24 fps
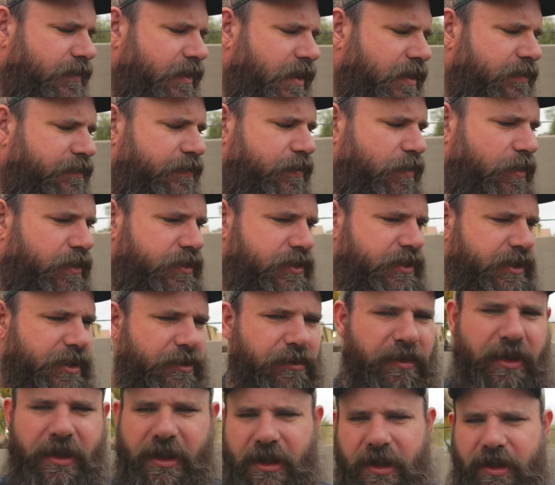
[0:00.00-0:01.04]

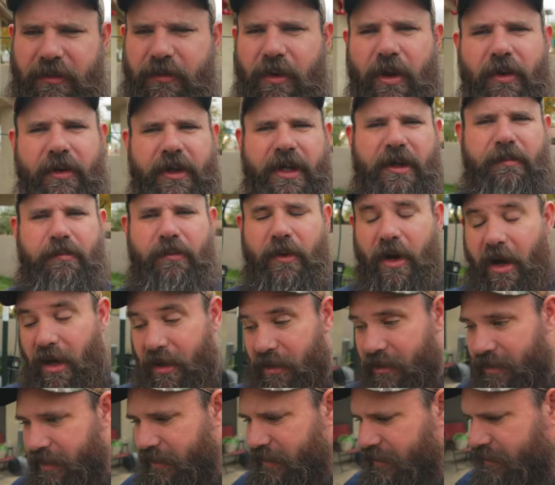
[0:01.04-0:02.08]
unfortunately, we won't get
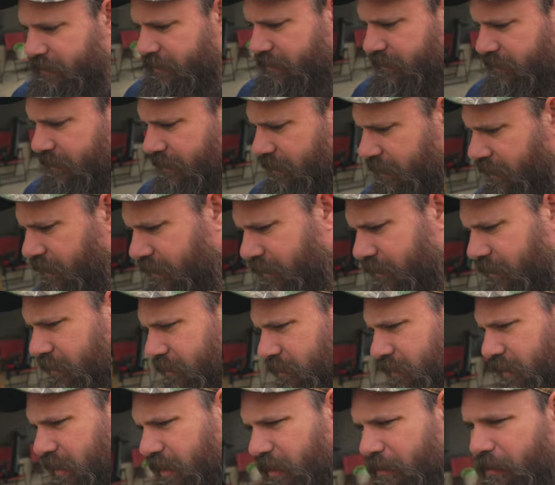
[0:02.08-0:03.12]
broccoli this
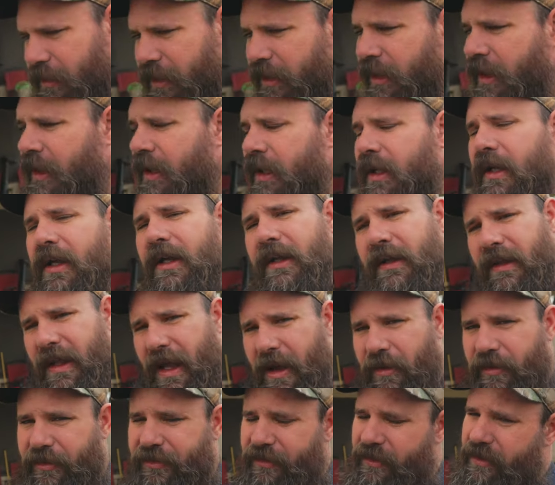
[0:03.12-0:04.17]
year. But
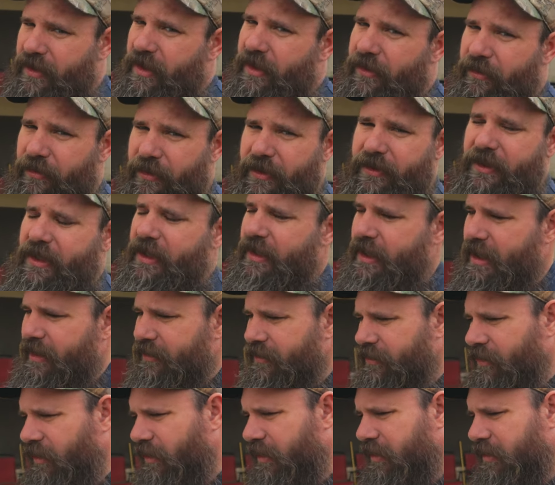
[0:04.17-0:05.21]
that was another one that I
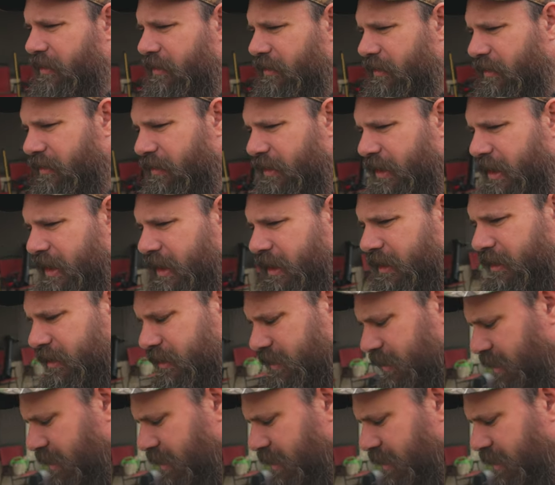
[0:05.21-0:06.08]
started a little late.